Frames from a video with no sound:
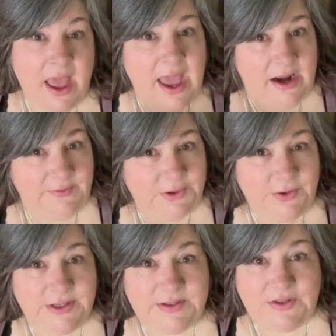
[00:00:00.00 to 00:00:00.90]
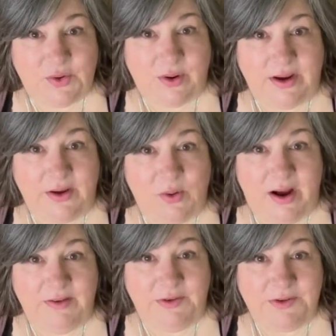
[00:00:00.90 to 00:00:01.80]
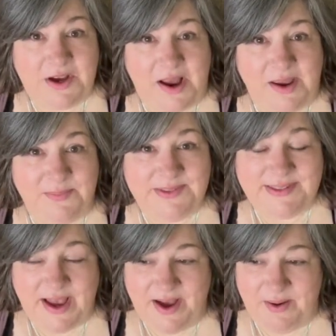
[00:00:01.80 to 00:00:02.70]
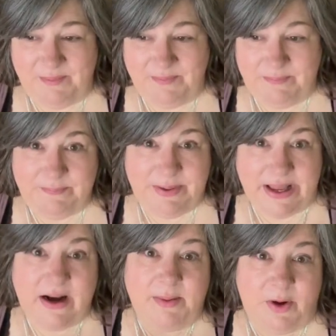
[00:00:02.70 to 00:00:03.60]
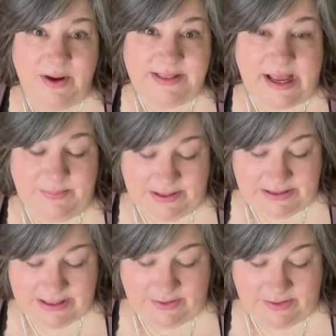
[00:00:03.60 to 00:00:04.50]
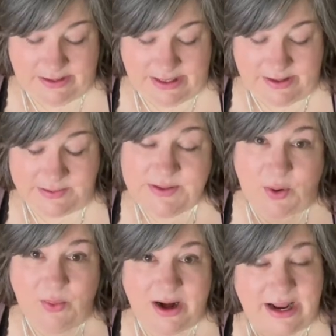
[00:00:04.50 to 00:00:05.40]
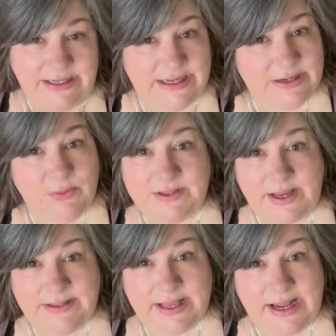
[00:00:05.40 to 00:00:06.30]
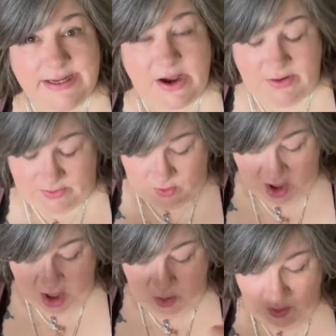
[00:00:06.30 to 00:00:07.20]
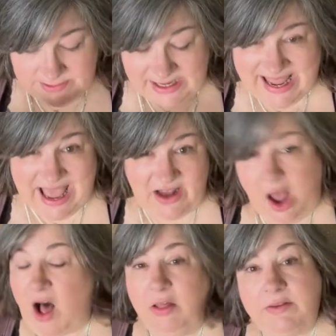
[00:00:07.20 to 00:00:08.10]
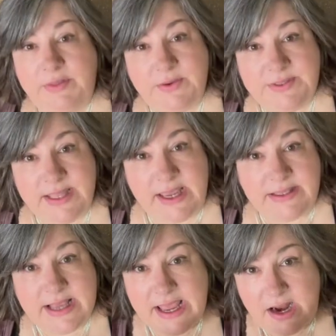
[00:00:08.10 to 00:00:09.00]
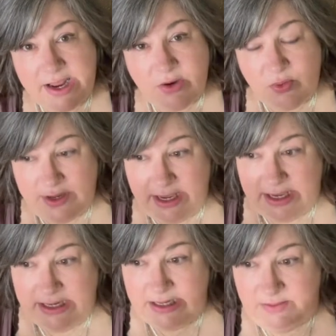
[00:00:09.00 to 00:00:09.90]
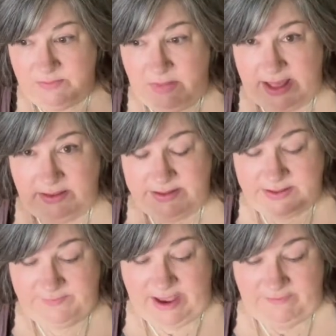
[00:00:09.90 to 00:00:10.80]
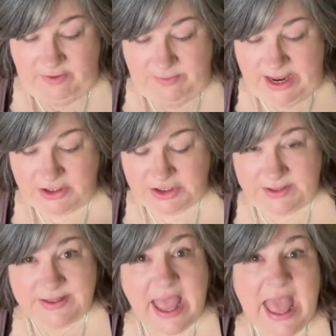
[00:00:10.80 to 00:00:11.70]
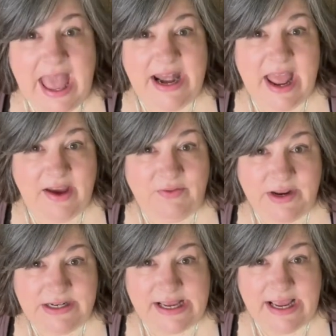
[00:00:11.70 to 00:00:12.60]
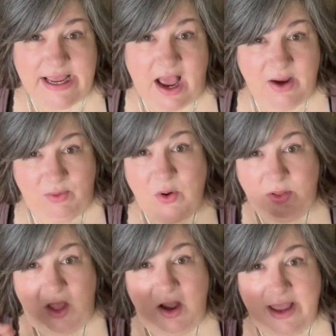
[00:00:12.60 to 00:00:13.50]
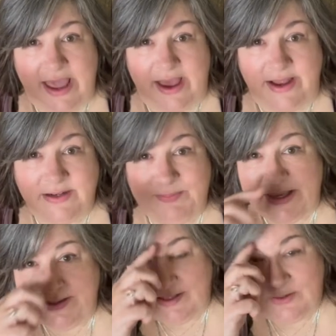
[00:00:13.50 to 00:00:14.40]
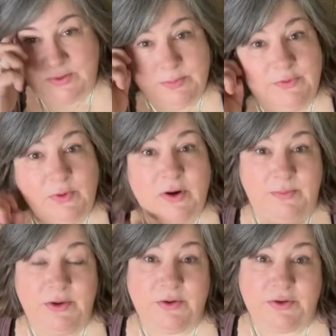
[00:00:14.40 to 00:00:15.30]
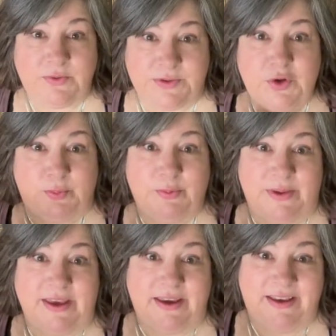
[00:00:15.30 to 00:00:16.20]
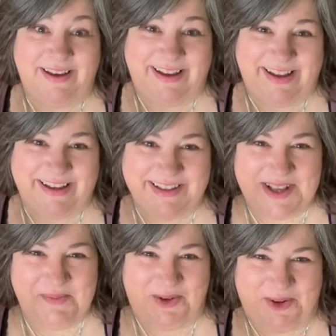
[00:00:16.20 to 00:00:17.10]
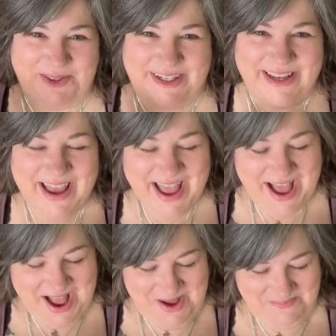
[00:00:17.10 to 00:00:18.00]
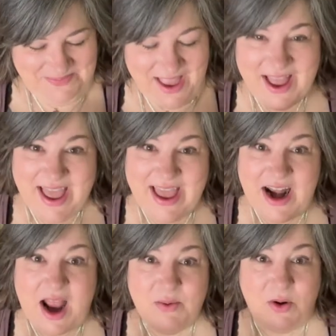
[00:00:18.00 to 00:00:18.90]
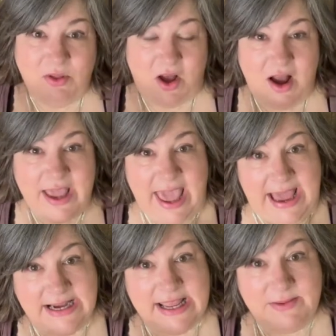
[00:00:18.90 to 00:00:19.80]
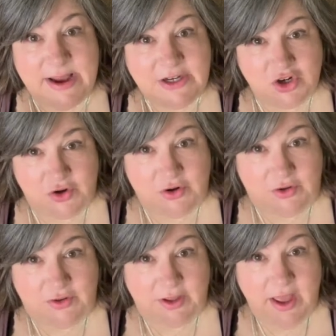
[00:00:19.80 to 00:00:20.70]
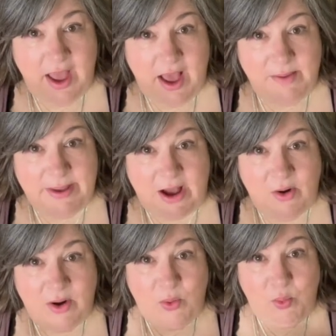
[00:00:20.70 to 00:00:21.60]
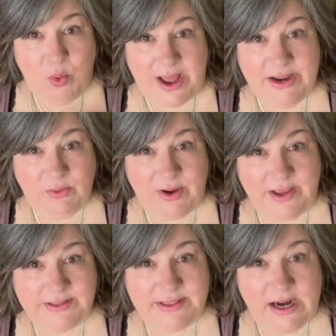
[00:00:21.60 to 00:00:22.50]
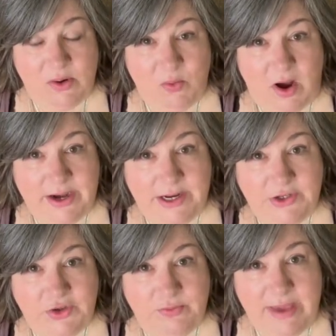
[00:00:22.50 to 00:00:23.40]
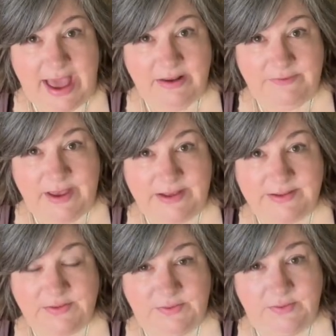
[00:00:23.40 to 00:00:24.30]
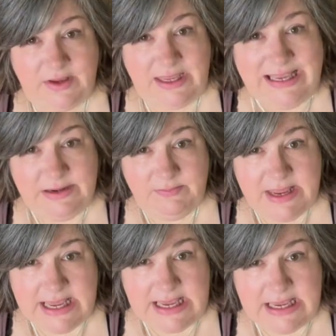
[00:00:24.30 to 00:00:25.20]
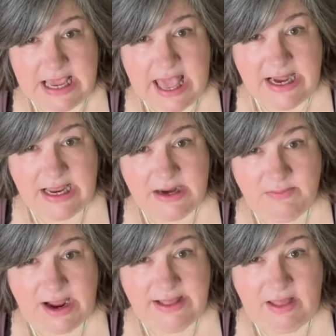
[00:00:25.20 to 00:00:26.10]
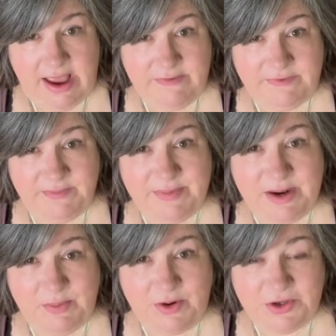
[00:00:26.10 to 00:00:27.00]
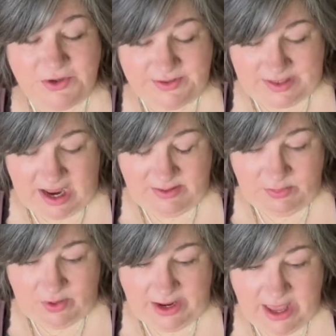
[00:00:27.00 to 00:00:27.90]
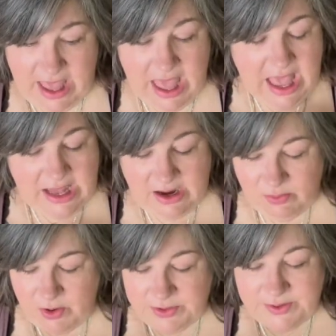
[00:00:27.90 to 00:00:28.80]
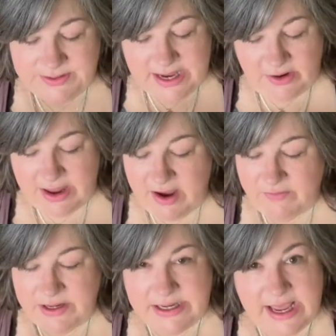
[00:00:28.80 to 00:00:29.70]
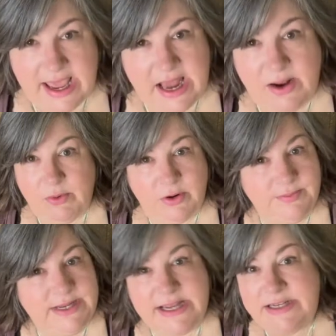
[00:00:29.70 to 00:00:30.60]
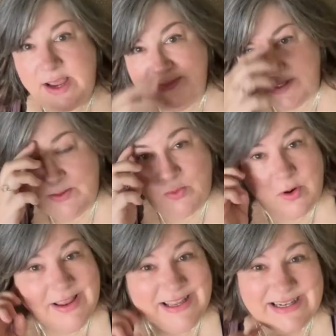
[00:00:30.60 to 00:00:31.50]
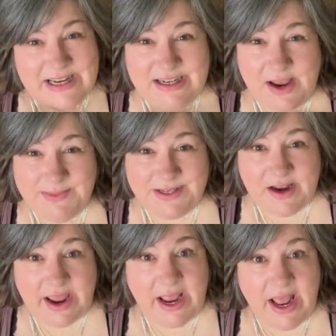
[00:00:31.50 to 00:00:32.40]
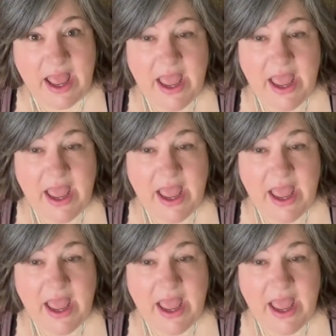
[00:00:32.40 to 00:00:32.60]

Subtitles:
And I've told this story quite a few times, but I'm always happy to tell it again. So what I did was I sat down, and once I had all of those things, and I created my list of affirmations, and every day I wrote longhand, because this was before computers were super big, because I'm old, and I wrote longhand in my journal about what it was that I wanted to manifest in me and in my life from an emotional standpoint. And I wrote those down every day, and I them 10 times in the morning and 10 times at night.